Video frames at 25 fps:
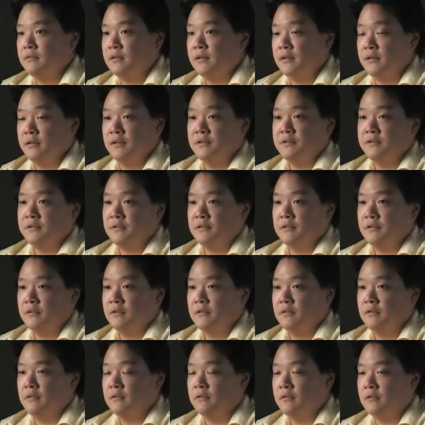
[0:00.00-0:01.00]
in addition to
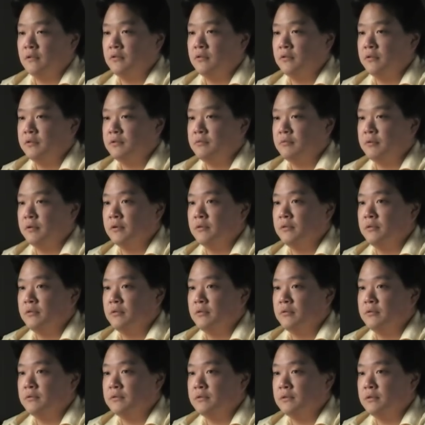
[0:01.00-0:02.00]
the, the coursework
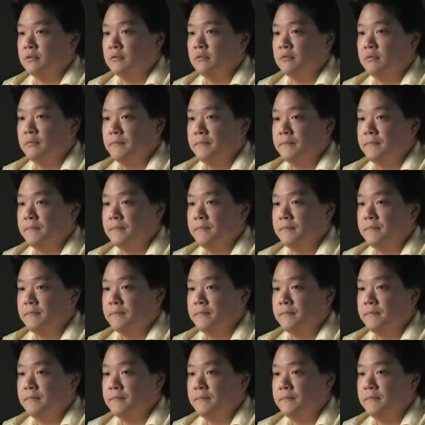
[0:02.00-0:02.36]
too. So.